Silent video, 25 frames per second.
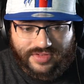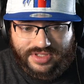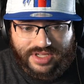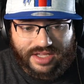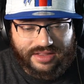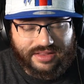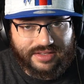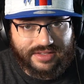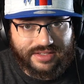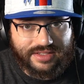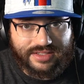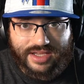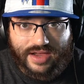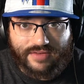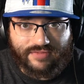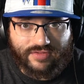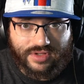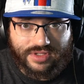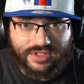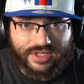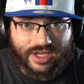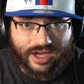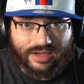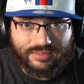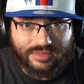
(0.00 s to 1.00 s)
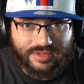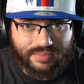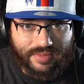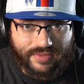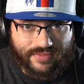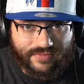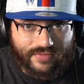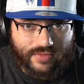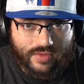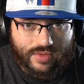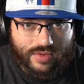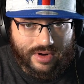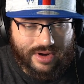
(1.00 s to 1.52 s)
I've said this several times
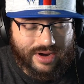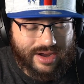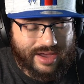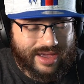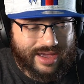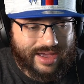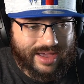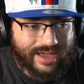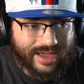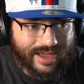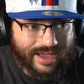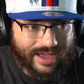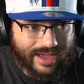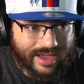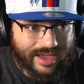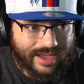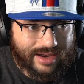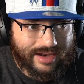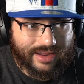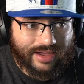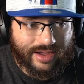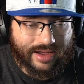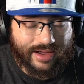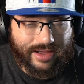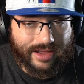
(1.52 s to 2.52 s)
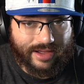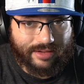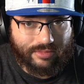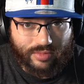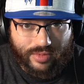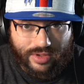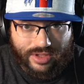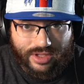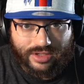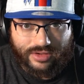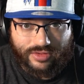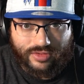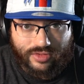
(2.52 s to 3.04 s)
before, and I
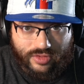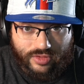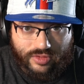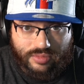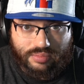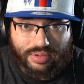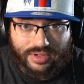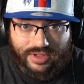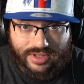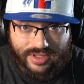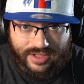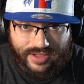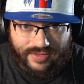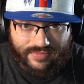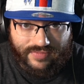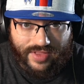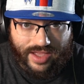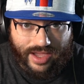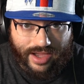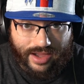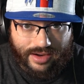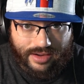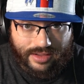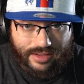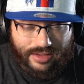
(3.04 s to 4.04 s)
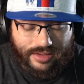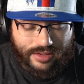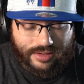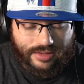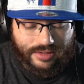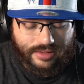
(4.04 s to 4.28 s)
really do believe that.